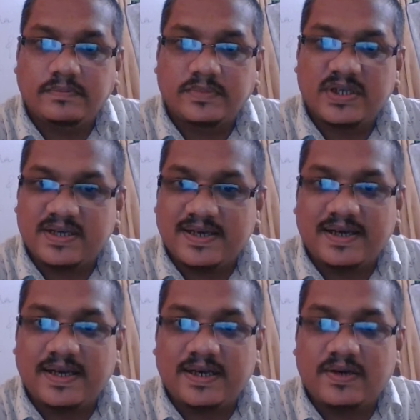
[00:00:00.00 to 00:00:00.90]
say
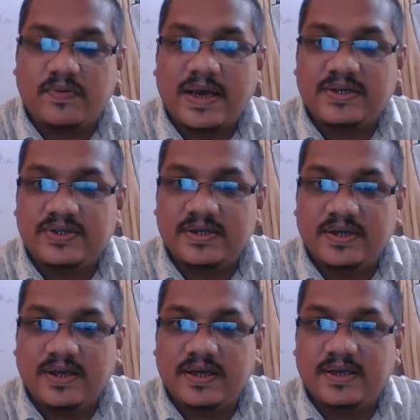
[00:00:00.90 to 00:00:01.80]
that a
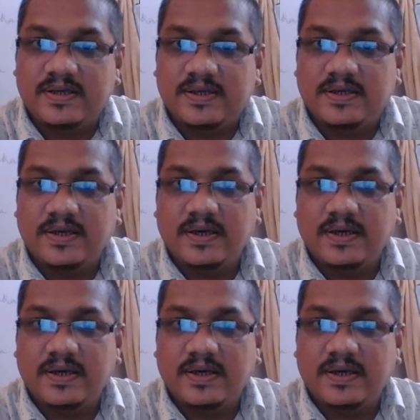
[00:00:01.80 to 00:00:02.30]
question is